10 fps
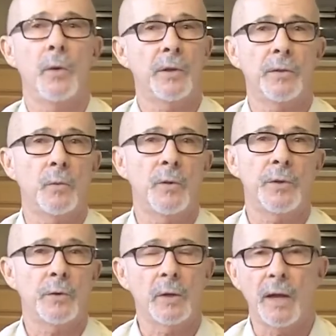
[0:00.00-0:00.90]

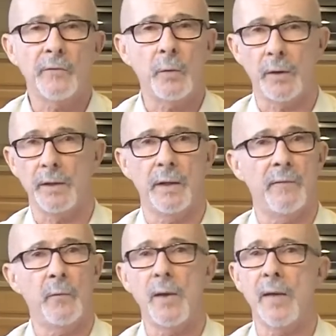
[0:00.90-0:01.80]
with your loved one.
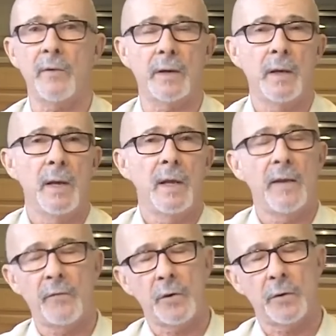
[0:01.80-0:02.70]
If
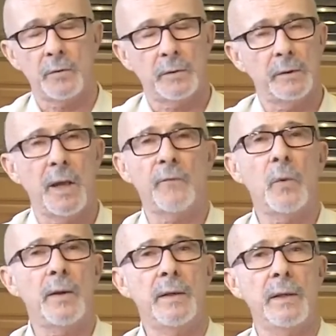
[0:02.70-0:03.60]
your loved
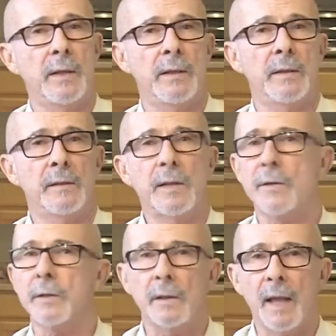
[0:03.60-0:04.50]
one
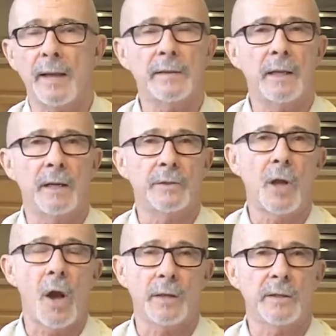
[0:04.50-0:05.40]
doesn't like a
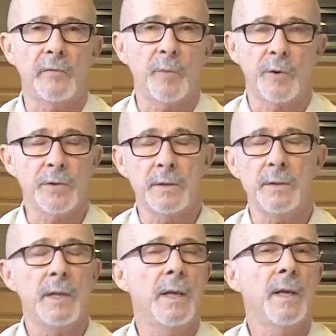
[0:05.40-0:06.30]
talkative
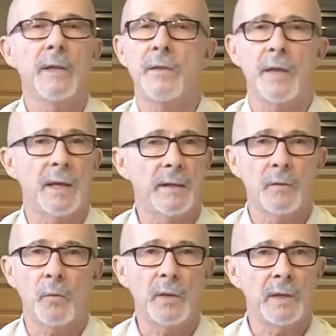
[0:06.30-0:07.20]
person,
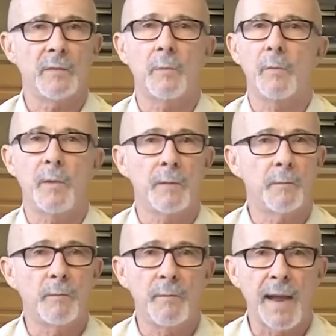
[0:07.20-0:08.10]
then we
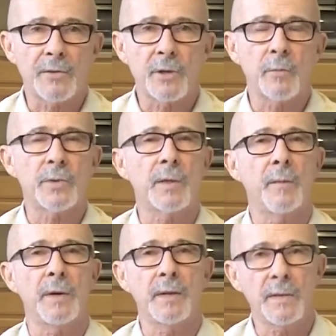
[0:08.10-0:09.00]
match him with
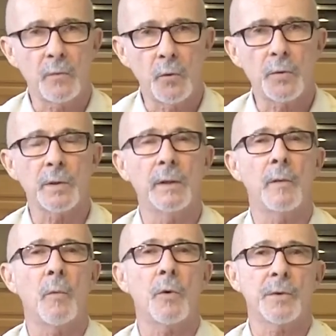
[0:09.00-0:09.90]
somebody who's a
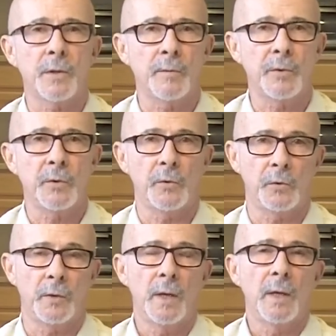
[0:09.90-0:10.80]
little more
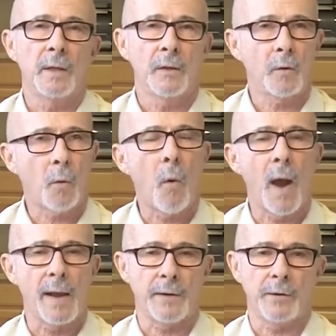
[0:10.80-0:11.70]
subdued, a little
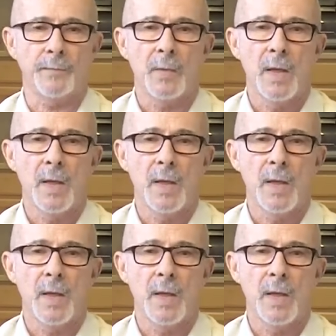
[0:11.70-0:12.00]
quieter.